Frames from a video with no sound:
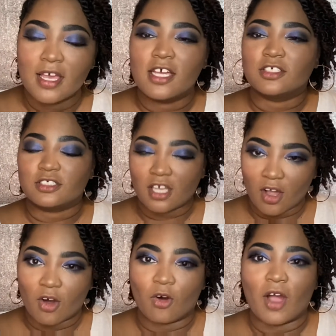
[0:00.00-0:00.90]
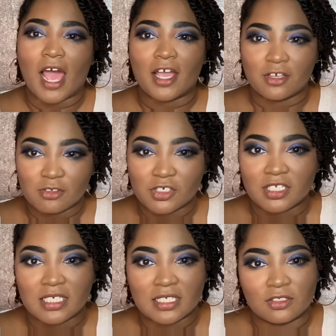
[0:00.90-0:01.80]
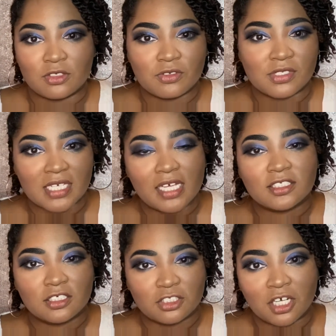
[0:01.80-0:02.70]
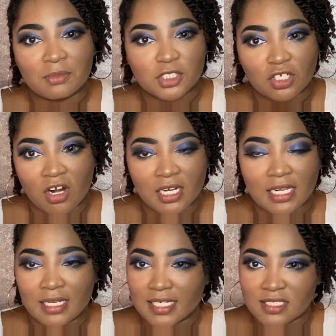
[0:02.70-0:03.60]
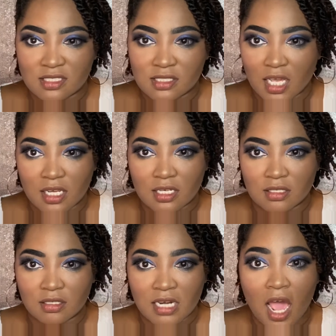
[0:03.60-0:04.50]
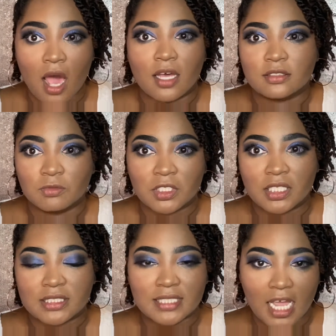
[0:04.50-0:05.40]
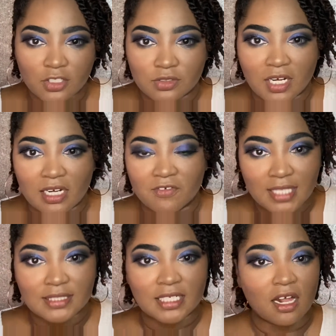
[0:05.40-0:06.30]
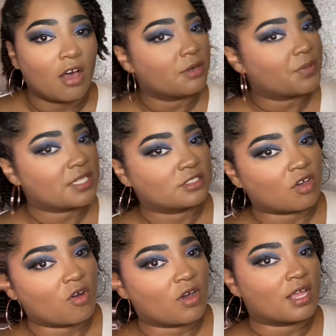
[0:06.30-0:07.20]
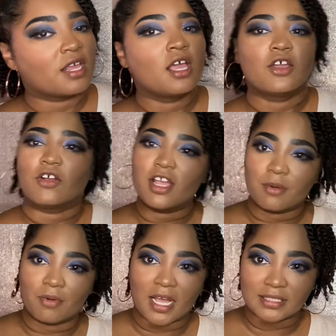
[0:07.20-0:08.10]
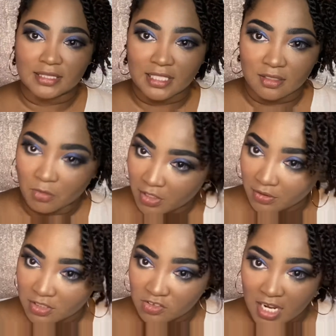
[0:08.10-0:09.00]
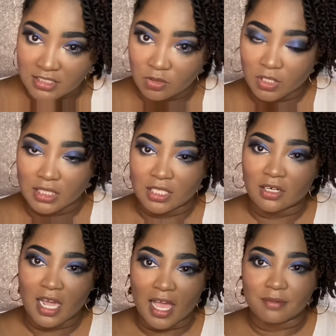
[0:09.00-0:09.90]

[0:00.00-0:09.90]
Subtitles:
So I usually use that to jump start it, unless it's like not really saturated. It all depends on your hair porosity, whether it dries quickly or not.